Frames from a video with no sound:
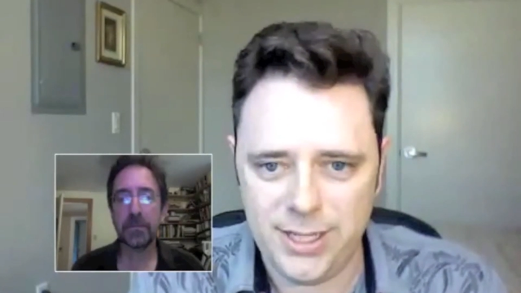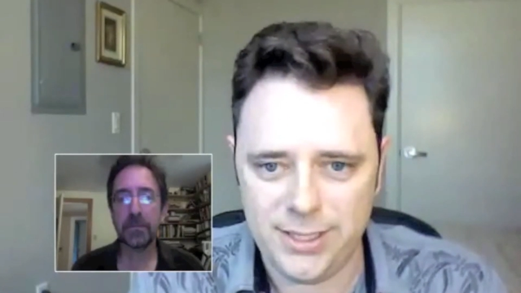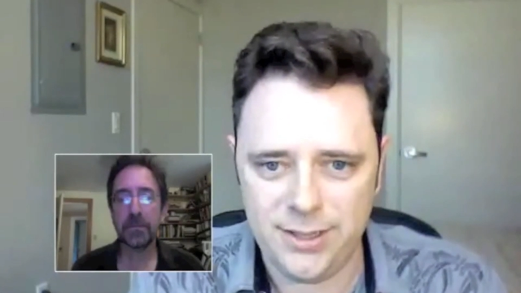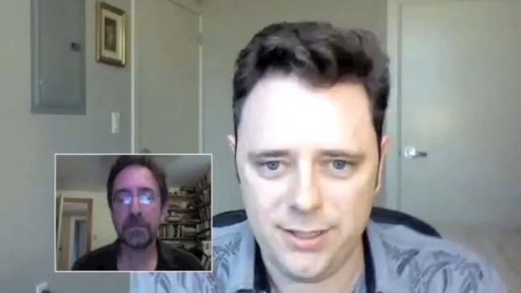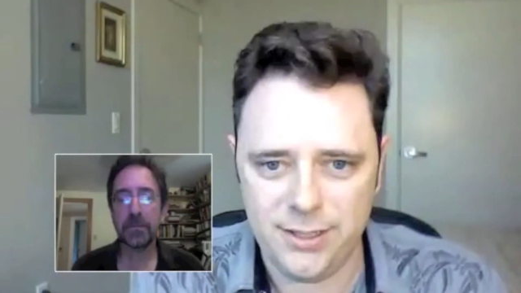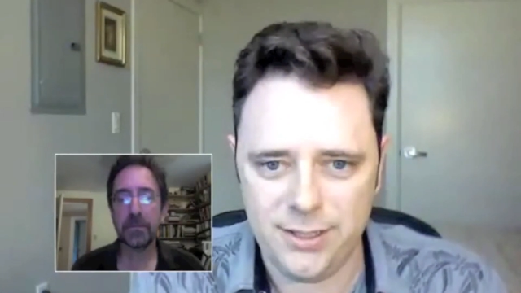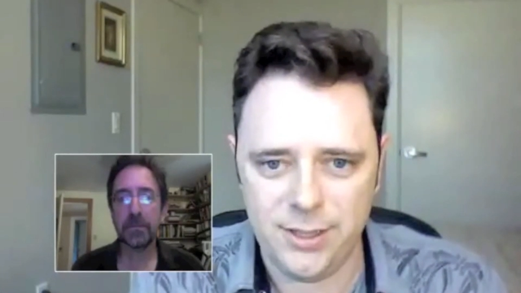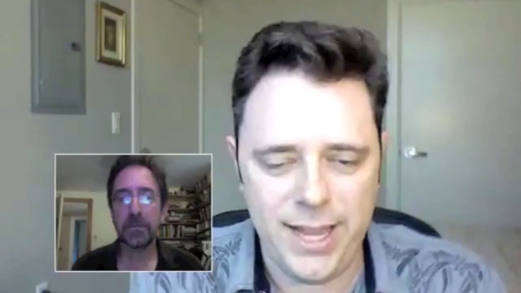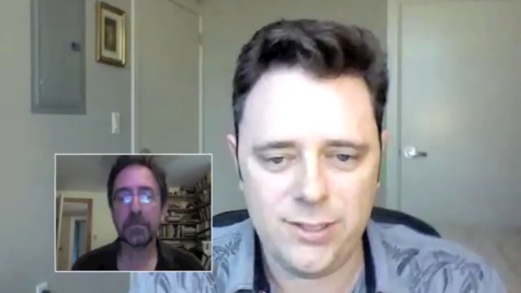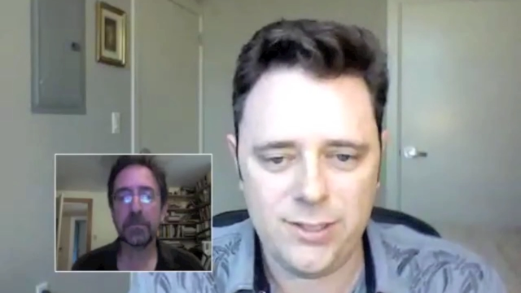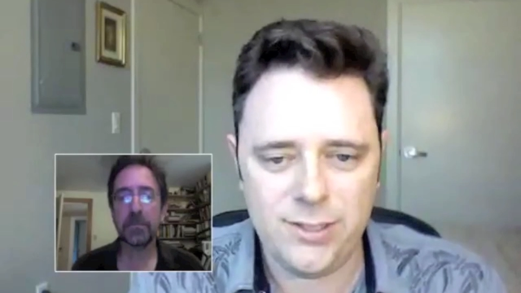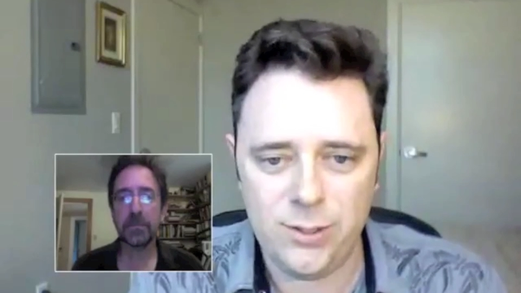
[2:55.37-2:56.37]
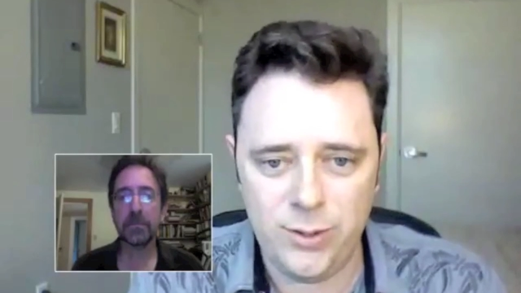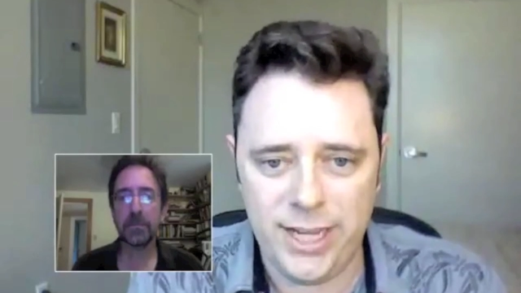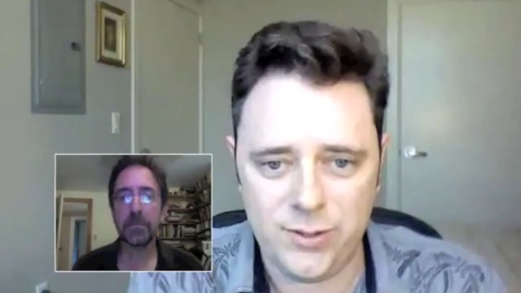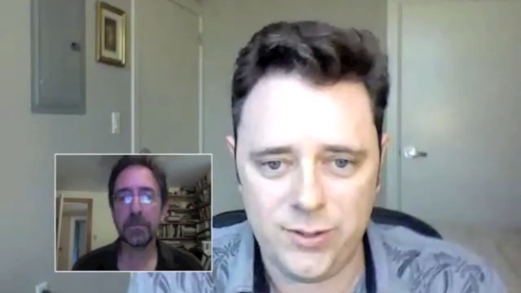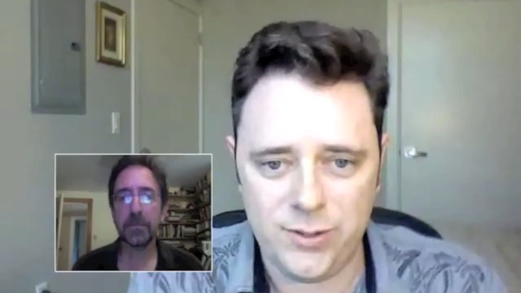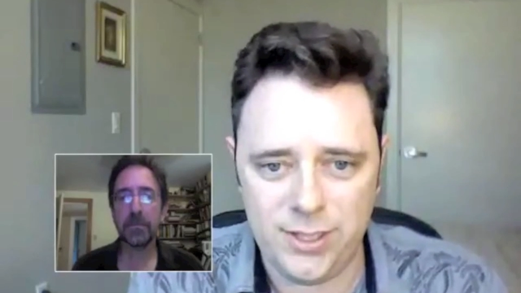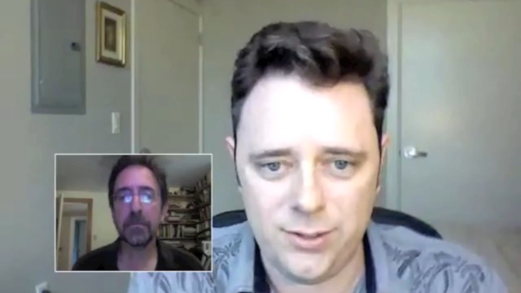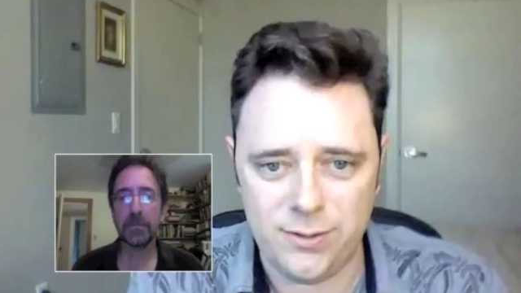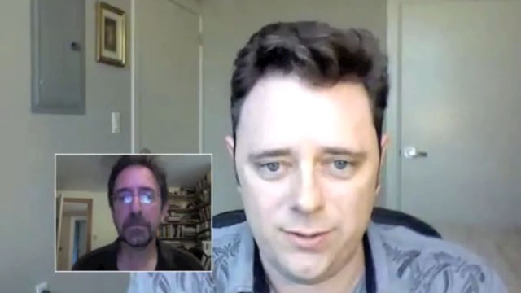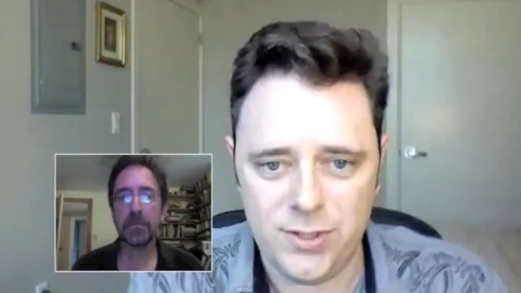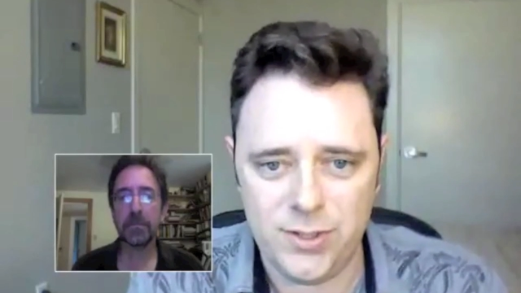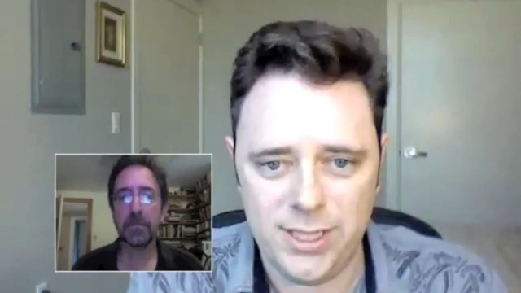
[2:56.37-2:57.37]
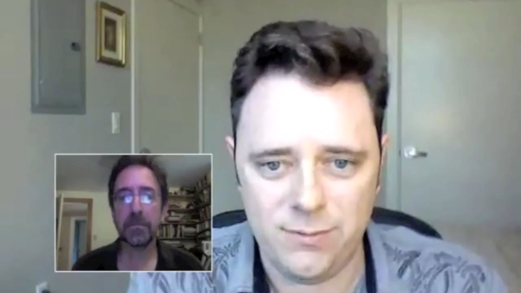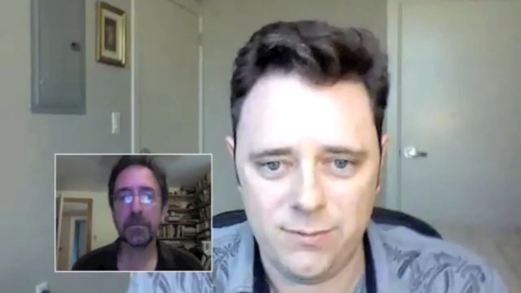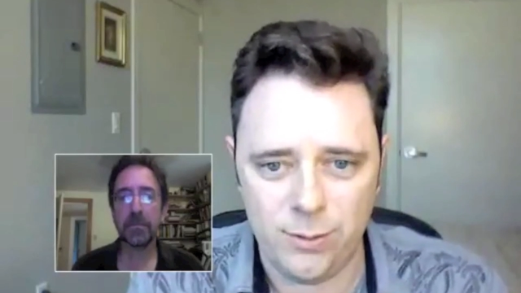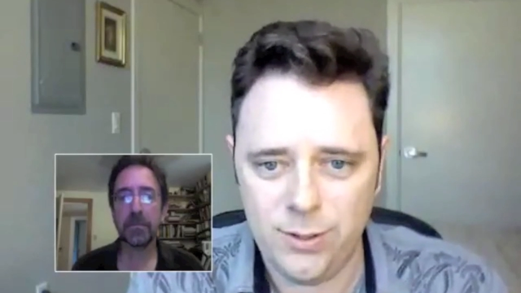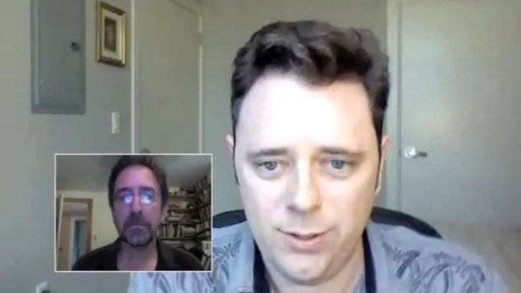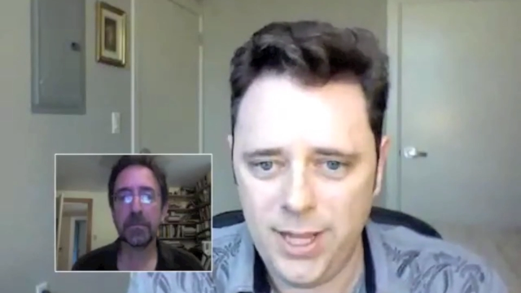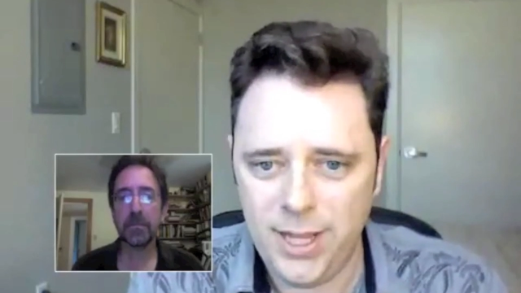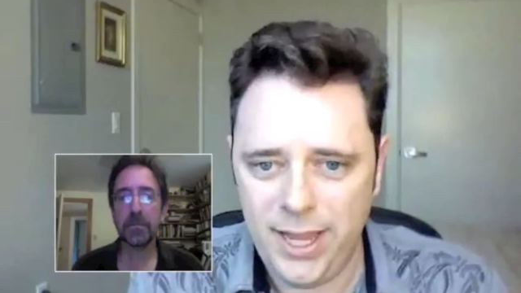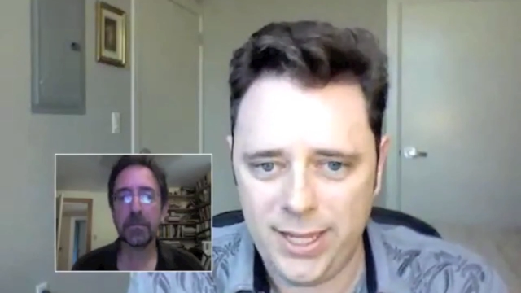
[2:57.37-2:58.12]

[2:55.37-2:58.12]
Speaker 1: Uh, the last 2,000 years of sea level